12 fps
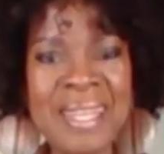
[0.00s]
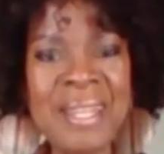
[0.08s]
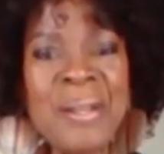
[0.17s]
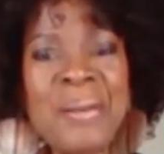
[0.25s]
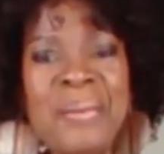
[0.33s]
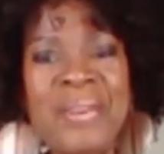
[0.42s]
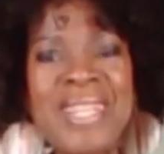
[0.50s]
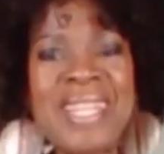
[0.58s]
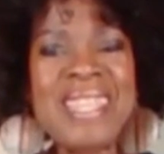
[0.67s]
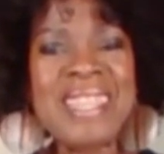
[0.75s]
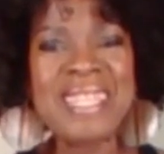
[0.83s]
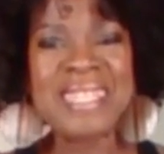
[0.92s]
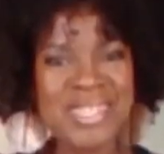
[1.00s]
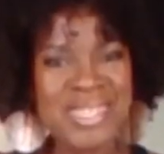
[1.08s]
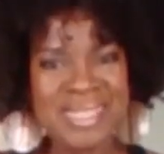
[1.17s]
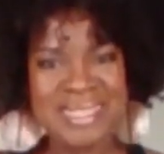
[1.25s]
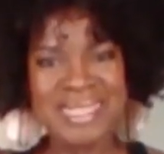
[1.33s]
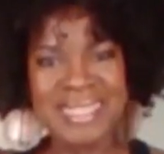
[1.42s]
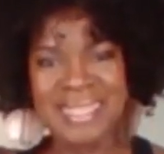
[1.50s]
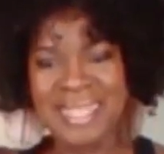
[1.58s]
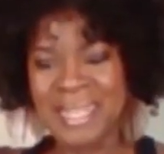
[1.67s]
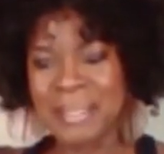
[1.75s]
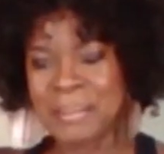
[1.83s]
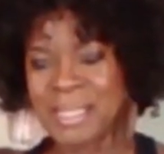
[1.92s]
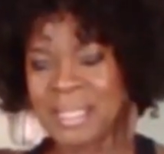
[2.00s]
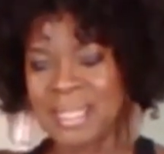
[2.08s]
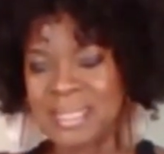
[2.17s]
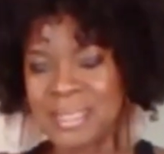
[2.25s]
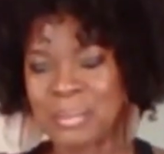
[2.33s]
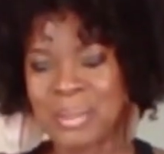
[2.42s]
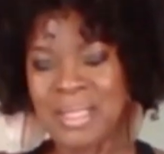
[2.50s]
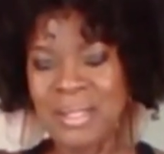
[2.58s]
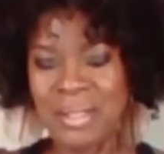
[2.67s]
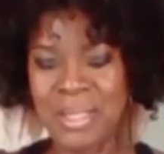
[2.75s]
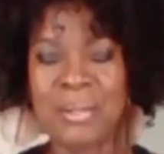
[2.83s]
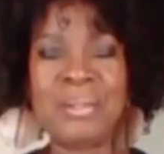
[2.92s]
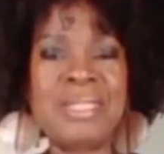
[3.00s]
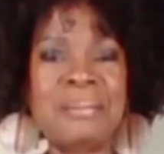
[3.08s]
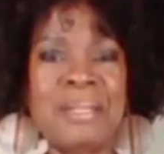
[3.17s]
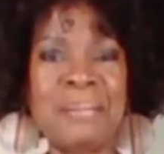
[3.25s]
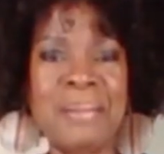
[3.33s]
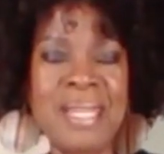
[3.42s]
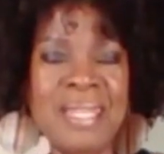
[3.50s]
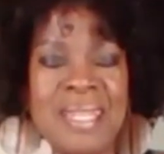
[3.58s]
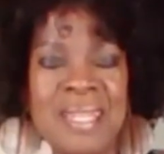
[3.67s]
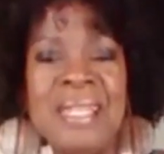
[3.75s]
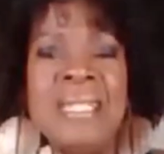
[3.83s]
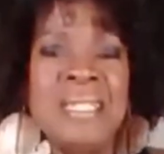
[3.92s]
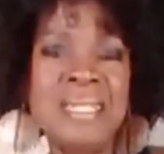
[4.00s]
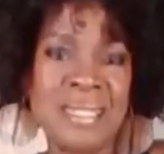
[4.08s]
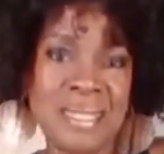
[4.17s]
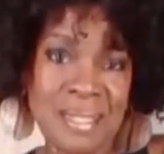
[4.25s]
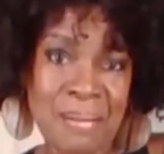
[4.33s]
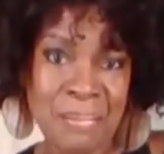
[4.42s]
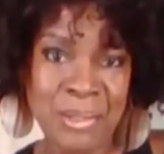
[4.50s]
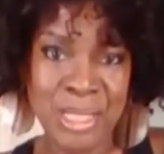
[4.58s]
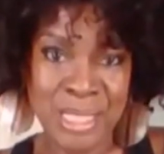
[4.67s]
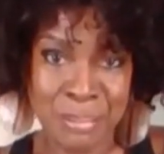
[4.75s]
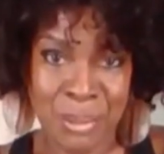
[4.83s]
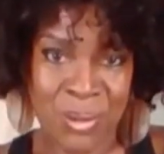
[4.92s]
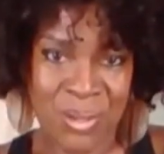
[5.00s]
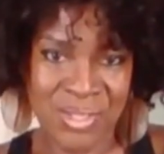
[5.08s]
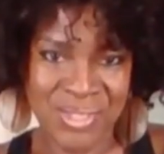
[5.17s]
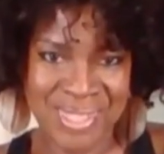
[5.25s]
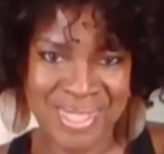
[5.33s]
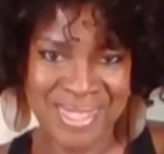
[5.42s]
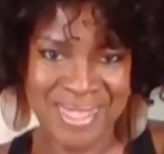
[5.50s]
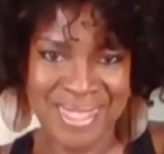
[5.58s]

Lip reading: We're in the kitchen today because we are going to be making some bliss balls.